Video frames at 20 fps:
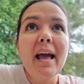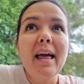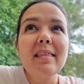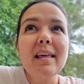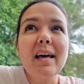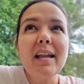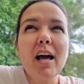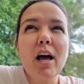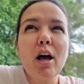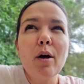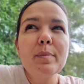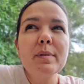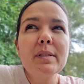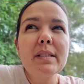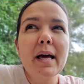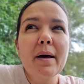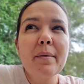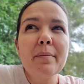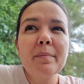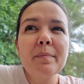That helps
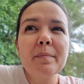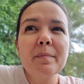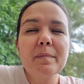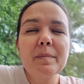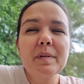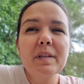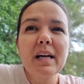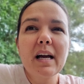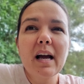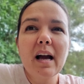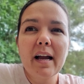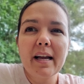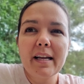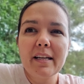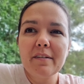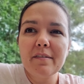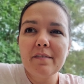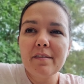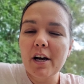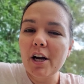them
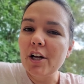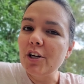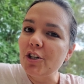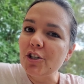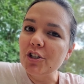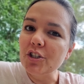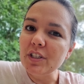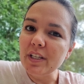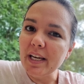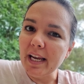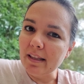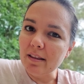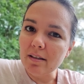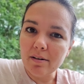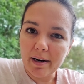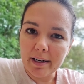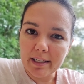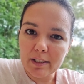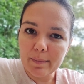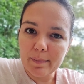kind of understand
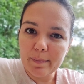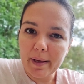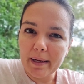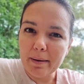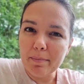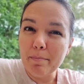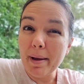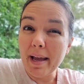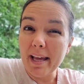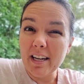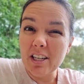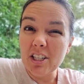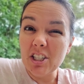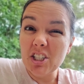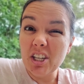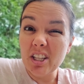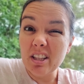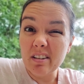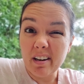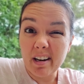their
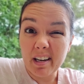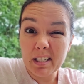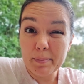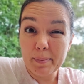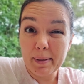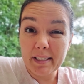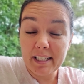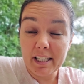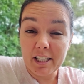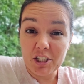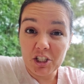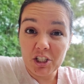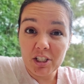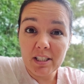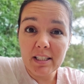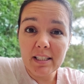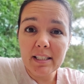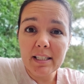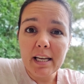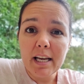managing their
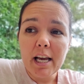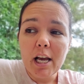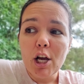expectations.